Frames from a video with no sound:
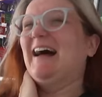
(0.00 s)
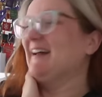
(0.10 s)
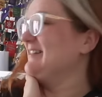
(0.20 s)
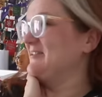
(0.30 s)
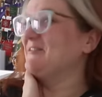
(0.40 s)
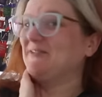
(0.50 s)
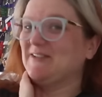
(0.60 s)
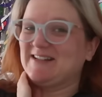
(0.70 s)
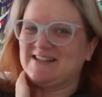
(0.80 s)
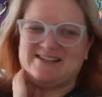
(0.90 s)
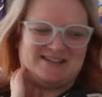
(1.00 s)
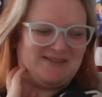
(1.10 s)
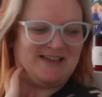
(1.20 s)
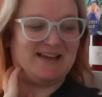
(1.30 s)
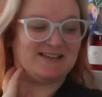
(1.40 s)
and I do feel excited
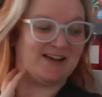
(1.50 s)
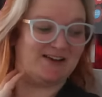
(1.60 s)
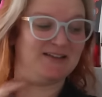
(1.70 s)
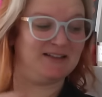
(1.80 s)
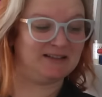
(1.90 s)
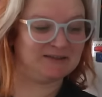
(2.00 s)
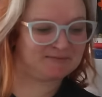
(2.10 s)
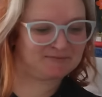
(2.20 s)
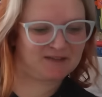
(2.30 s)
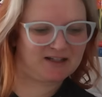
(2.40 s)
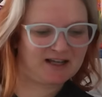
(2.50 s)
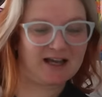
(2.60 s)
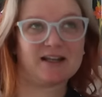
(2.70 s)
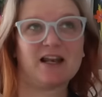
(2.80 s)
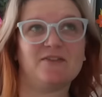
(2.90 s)
about that. So,
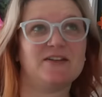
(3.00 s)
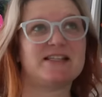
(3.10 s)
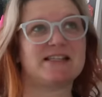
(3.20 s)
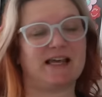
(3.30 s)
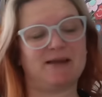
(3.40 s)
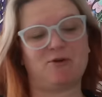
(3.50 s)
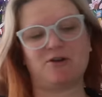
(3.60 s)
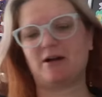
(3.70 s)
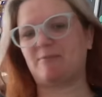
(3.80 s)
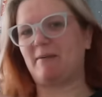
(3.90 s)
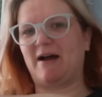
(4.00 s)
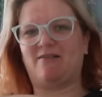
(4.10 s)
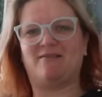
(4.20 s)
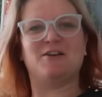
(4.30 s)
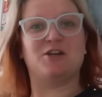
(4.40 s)
had a lovely sleep, woke up
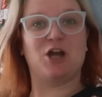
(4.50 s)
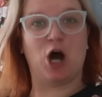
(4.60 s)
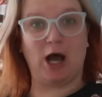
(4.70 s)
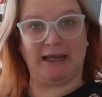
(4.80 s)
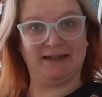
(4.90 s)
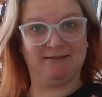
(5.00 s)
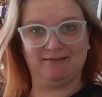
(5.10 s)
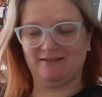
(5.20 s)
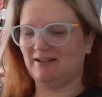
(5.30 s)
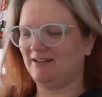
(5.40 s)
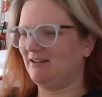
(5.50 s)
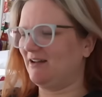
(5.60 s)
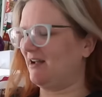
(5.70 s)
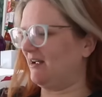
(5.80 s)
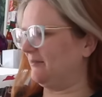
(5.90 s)
about nine.
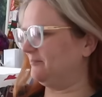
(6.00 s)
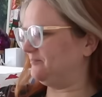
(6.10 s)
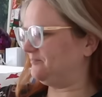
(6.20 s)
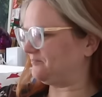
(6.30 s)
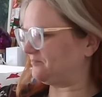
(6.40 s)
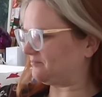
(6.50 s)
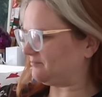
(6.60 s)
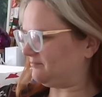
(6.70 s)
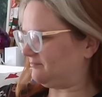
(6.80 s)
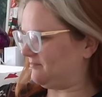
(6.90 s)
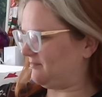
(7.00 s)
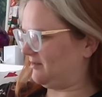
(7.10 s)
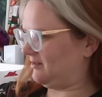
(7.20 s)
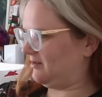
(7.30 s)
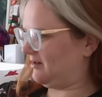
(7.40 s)
Um,
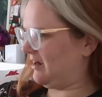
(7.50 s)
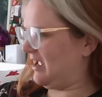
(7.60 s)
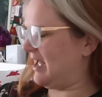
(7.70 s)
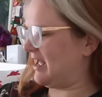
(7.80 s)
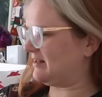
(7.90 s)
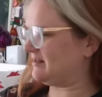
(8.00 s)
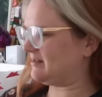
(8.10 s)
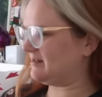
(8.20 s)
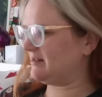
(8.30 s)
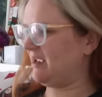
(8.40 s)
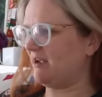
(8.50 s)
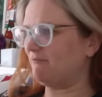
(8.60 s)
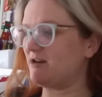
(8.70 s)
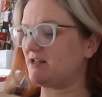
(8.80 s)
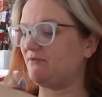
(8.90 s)
and yeah,
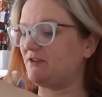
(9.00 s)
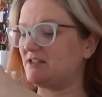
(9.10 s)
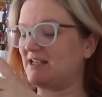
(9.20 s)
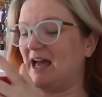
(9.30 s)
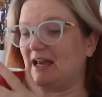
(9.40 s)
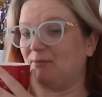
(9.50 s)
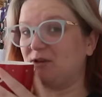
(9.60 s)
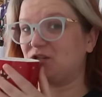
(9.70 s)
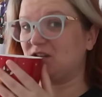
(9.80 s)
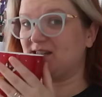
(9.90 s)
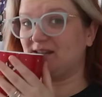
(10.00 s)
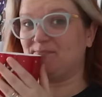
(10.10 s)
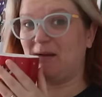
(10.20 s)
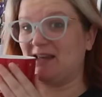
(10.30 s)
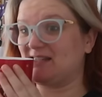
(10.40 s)
ready for the day, which is
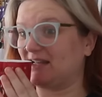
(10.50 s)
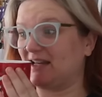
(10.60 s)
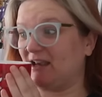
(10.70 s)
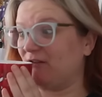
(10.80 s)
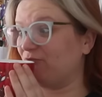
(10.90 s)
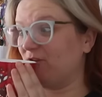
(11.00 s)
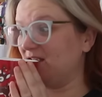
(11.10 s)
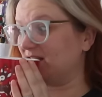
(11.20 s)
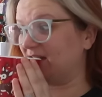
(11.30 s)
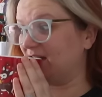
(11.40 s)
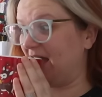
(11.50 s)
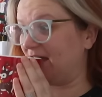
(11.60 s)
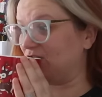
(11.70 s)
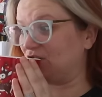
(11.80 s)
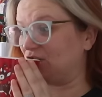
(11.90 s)
basically reading
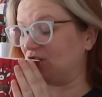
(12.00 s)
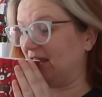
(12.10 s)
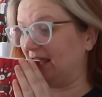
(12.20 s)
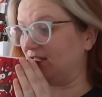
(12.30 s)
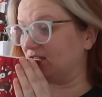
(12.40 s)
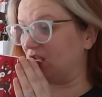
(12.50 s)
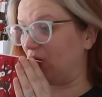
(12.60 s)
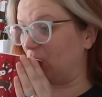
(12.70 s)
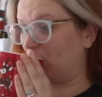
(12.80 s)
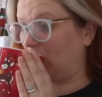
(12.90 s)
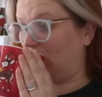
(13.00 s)
and chilling. So